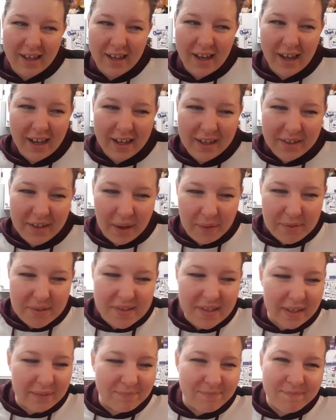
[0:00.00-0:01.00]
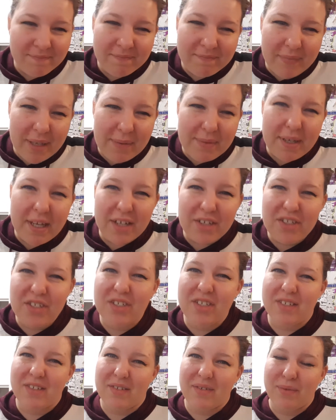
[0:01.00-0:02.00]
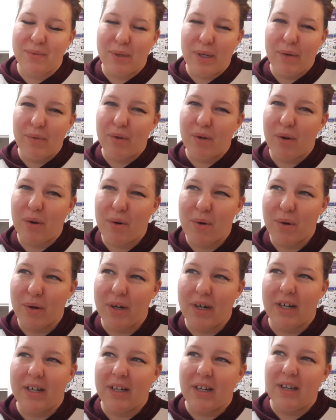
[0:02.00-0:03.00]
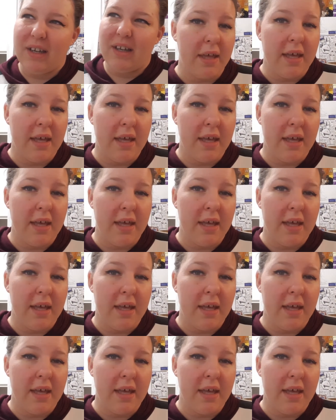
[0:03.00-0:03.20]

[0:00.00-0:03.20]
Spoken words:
I was like, maybe I should just re-record.